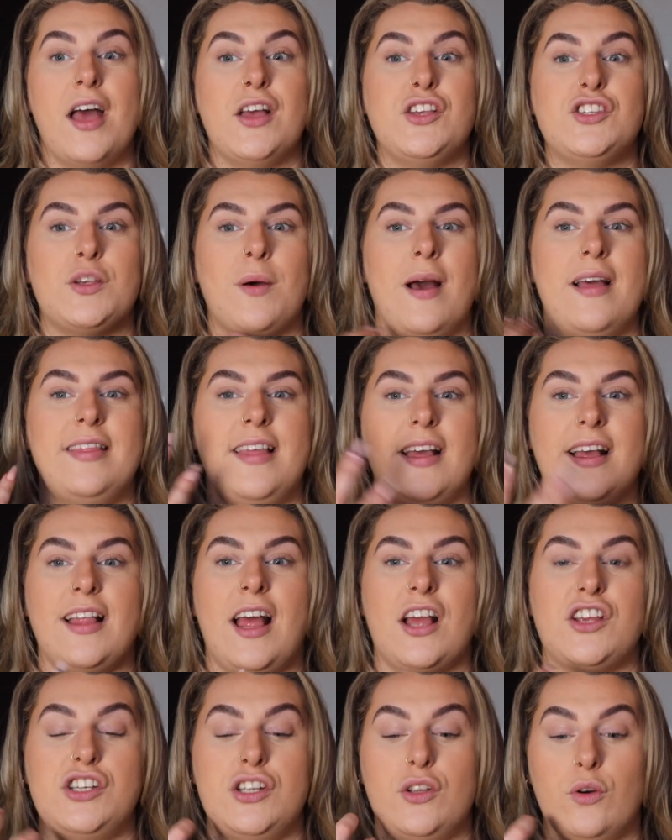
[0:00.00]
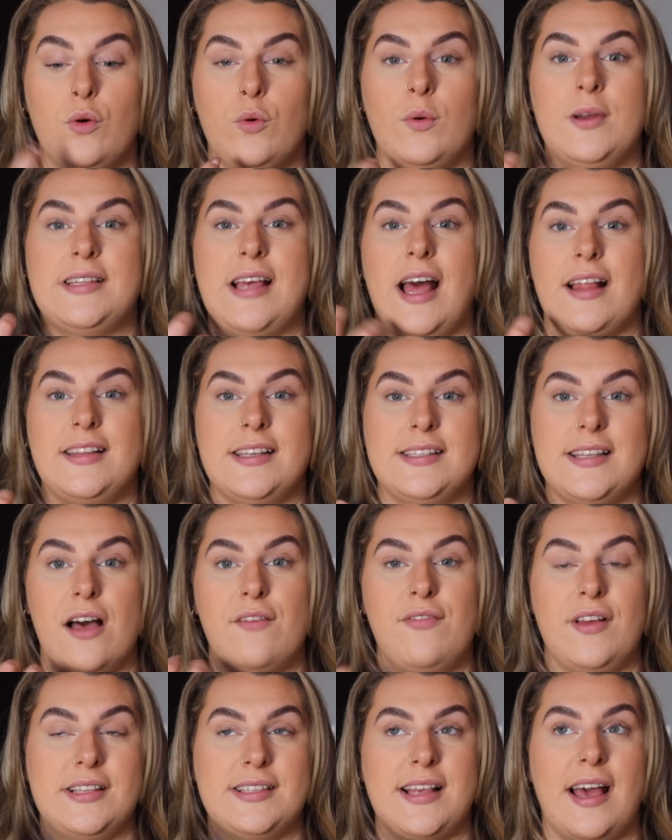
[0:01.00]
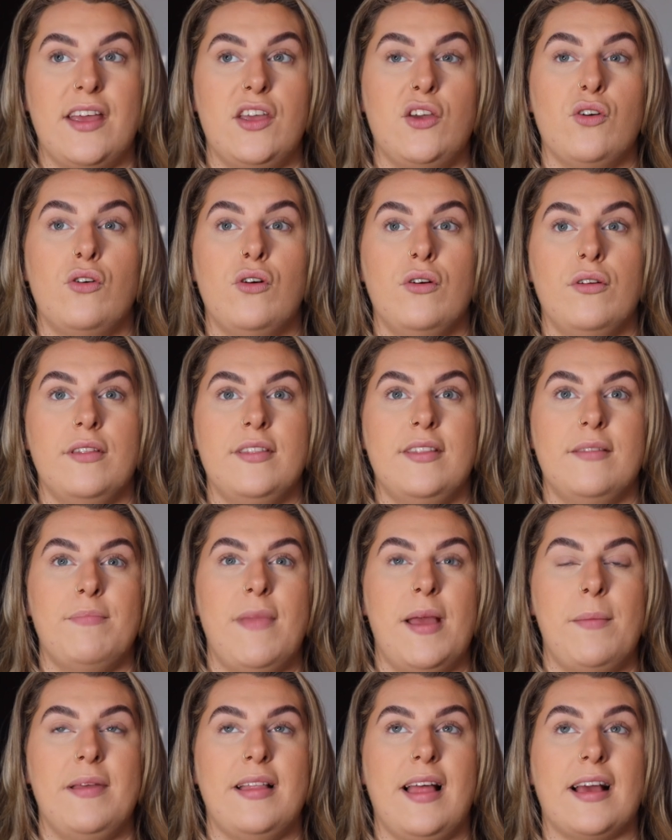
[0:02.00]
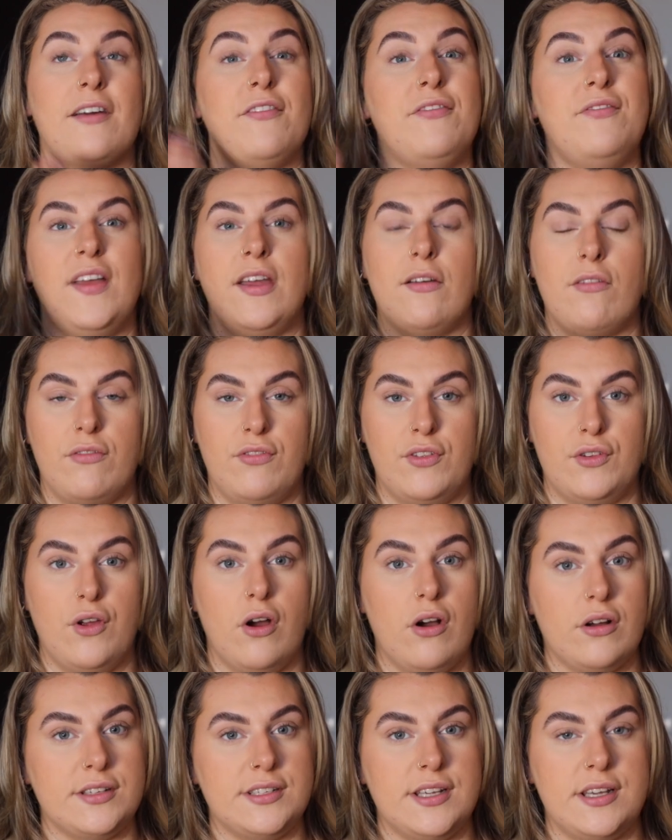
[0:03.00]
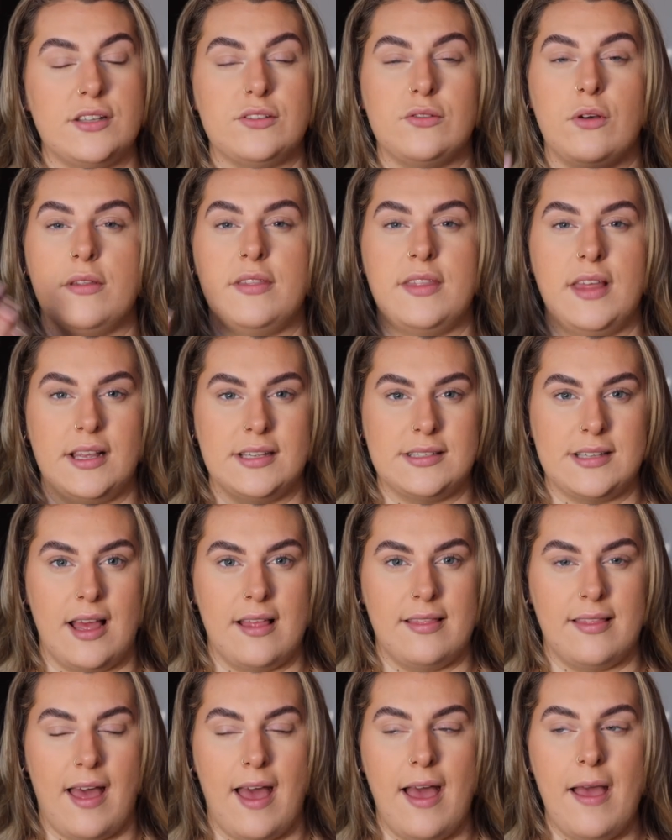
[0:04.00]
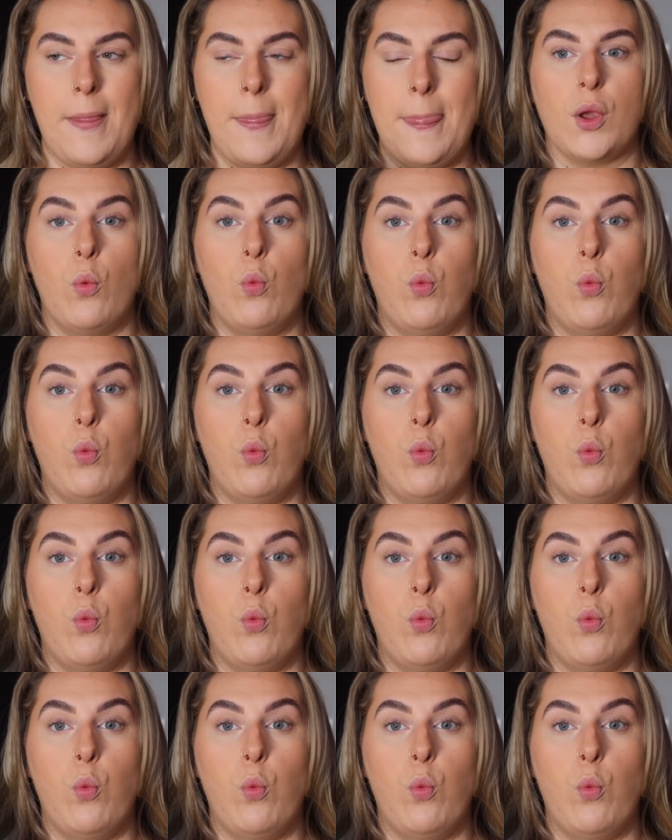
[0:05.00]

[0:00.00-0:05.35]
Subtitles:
So I think like she'd always had this health anxiety, or maybe like a fear of the doctors or things like that.